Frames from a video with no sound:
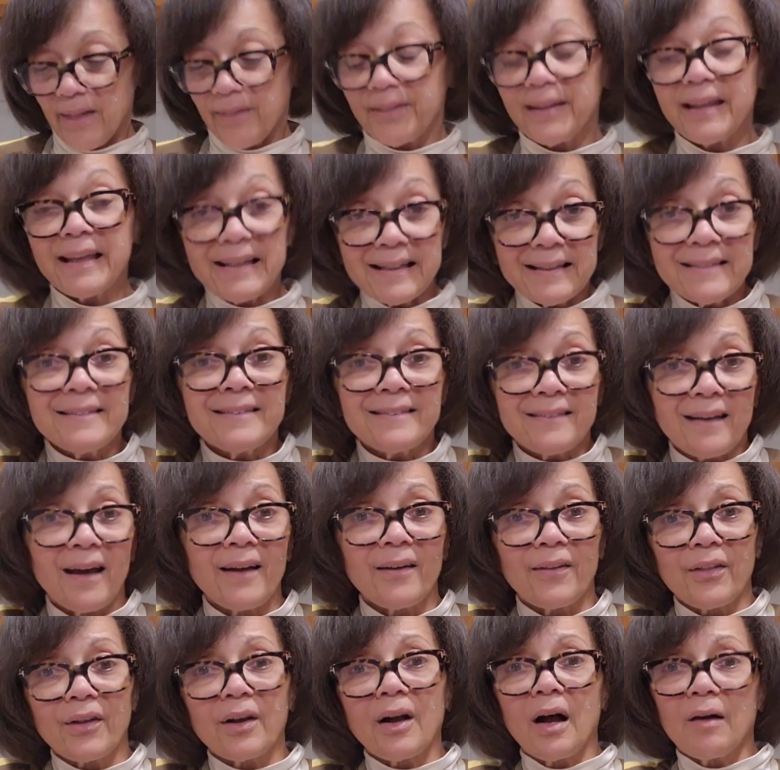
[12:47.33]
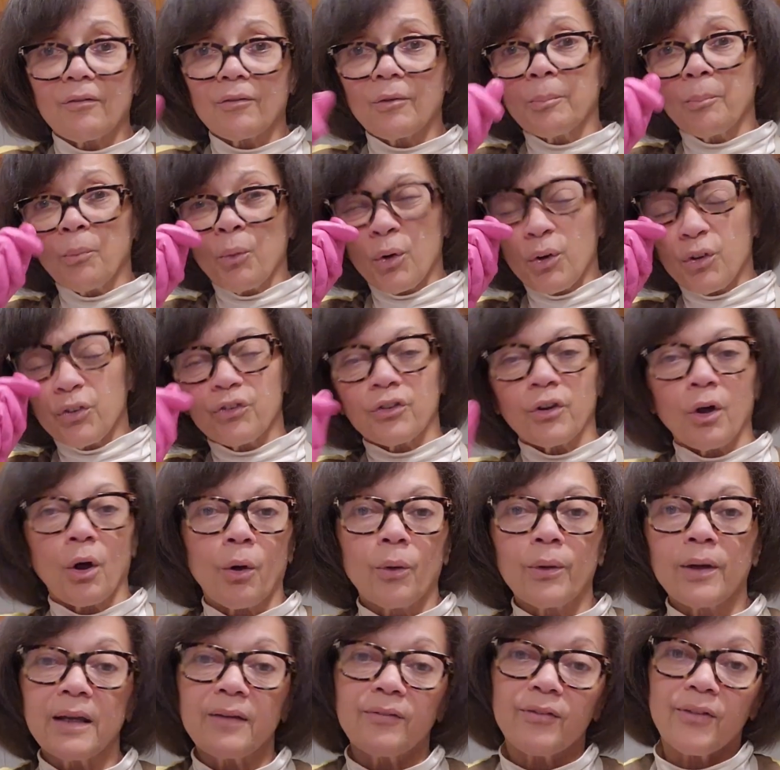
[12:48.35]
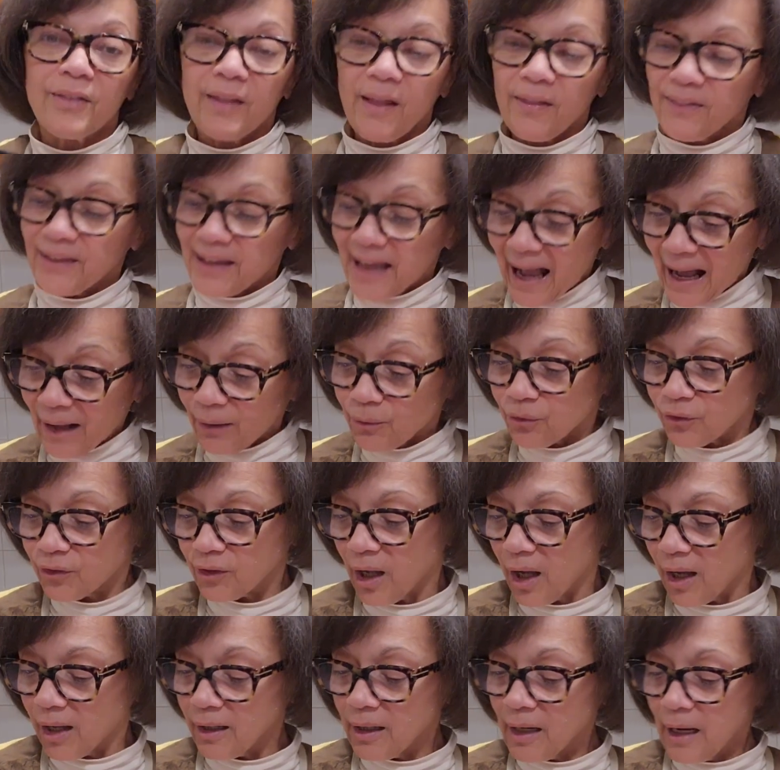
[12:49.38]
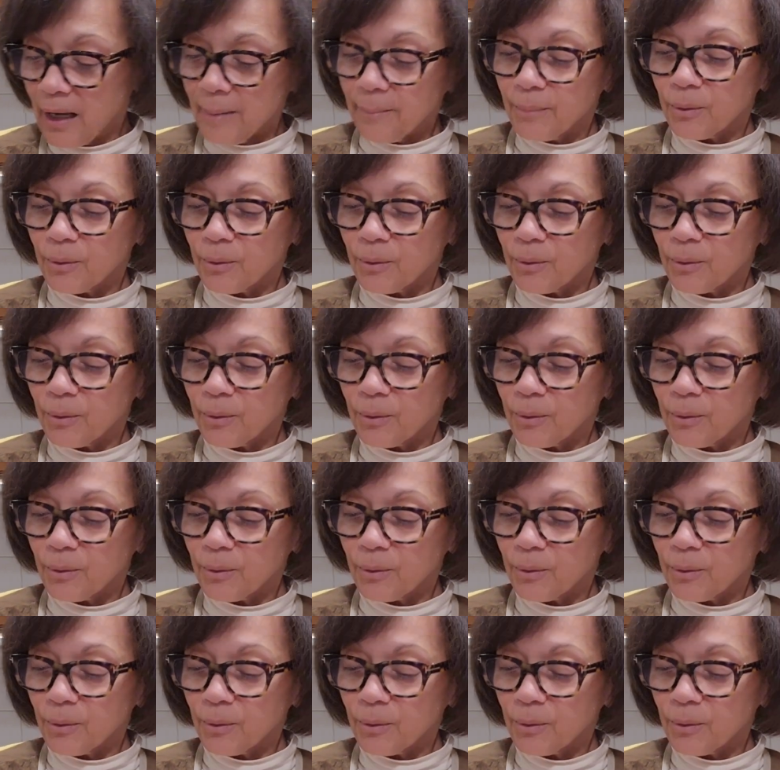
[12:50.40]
The inside of the cover more so even than the outside,